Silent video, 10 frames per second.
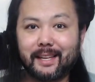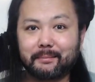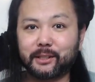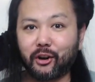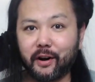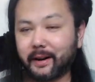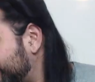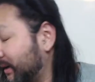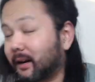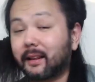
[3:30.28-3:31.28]
Sorry,
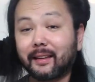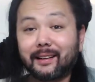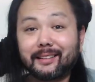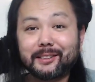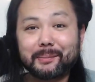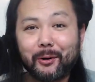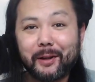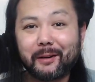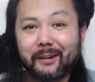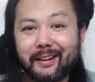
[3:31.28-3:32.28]
but it is
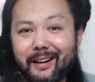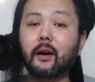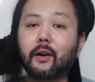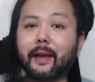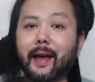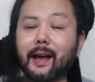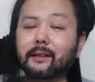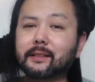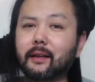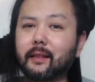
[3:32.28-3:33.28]
smoking right now. Okay,
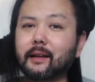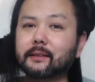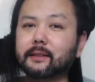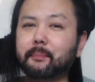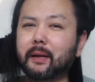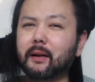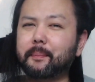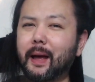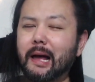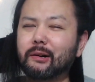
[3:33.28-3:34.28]
I say that's been
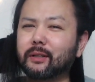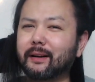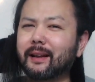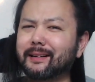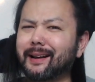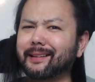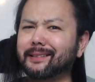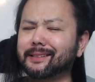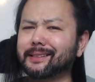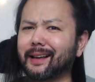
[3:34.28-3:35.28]
about
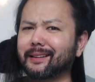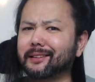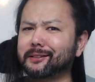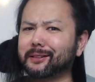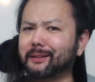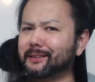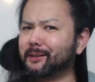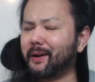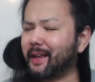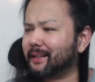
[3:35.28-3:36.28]
90 seconds. So let's
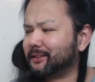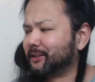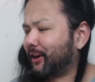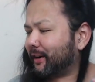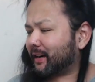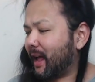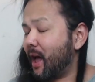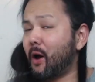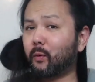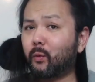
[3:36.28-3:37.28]
go ahead and start
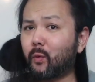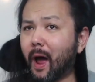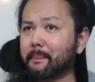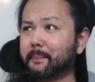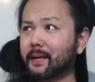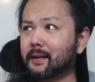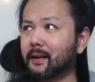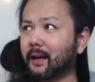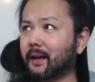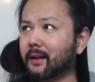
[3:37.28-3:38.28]
wrapping
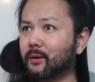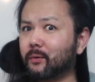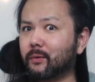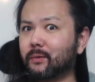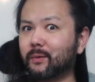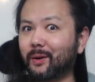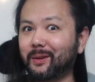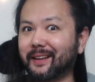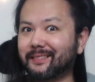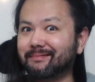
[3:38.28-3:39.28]
and
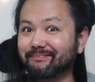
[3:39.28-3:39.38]
rolling.